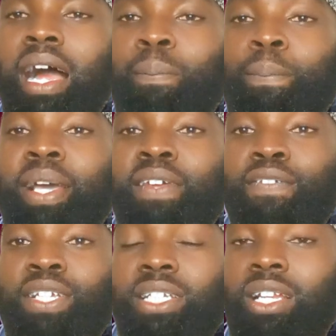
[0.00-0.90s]
are
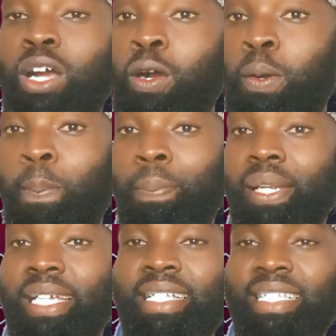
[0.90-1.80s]
beneficial and
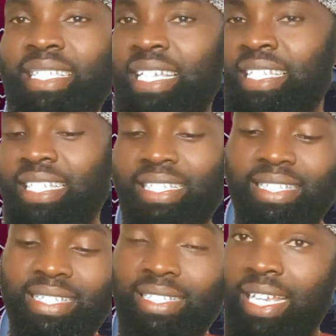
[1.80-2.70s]
complete
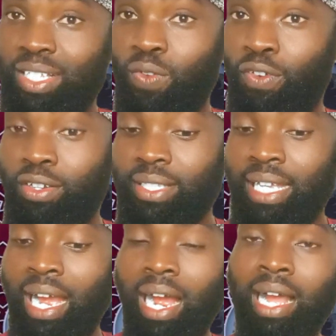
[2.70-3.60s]
sentences. Yes, of course
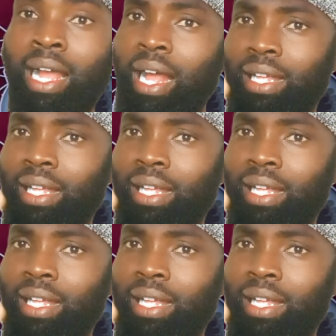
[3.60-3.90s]
they are.